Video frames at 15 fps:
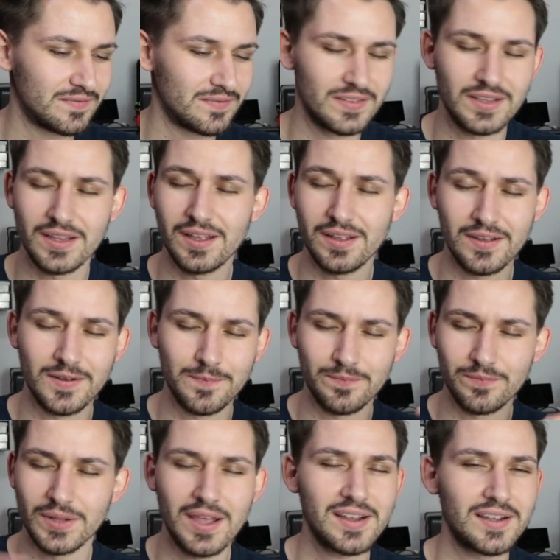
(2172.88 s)

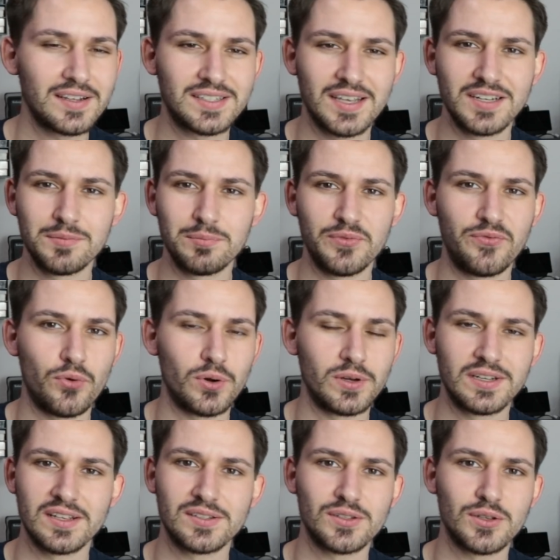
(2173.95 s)
Like I said it before a
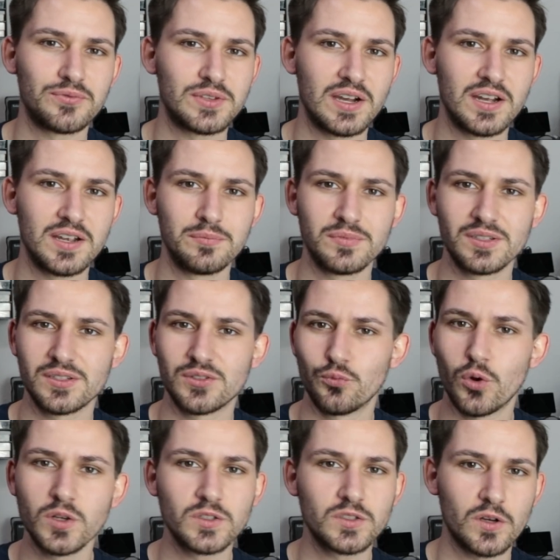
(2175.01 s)
dozen of times,
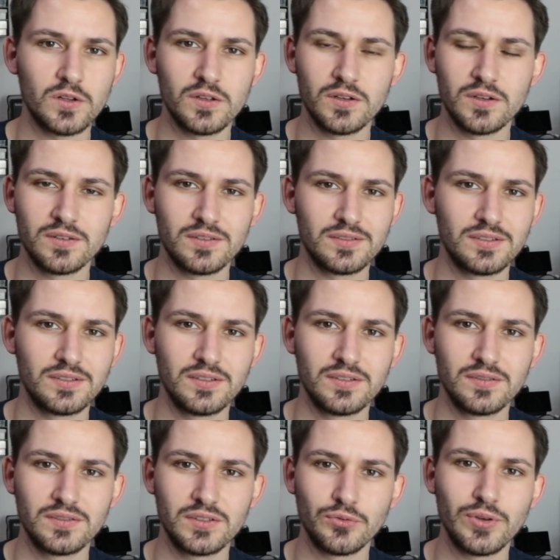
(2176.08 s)

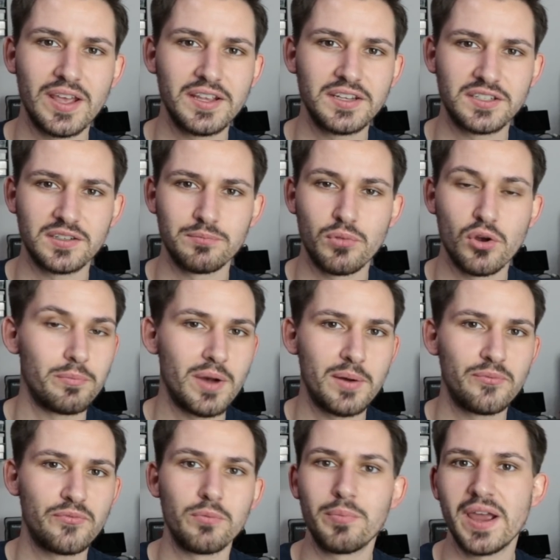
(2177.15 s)
$1 donation per
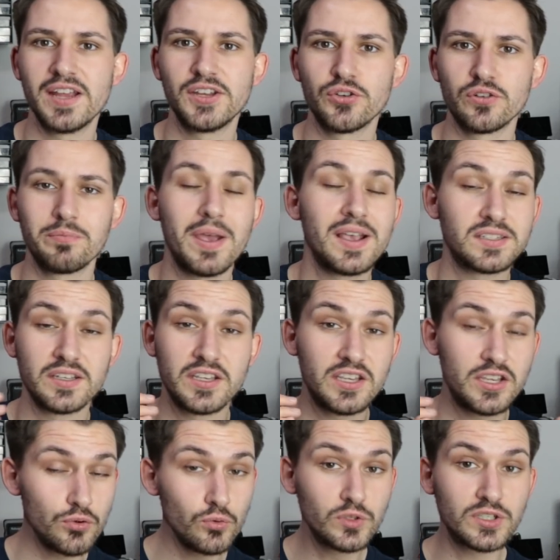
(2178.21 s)
month on Patreon makes a
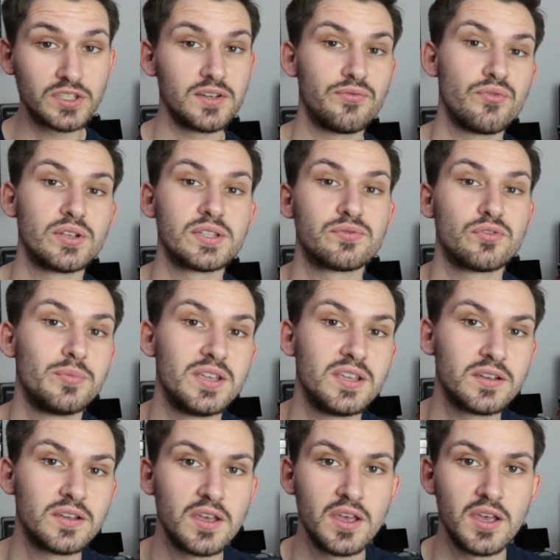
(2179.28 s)
huge difference for me.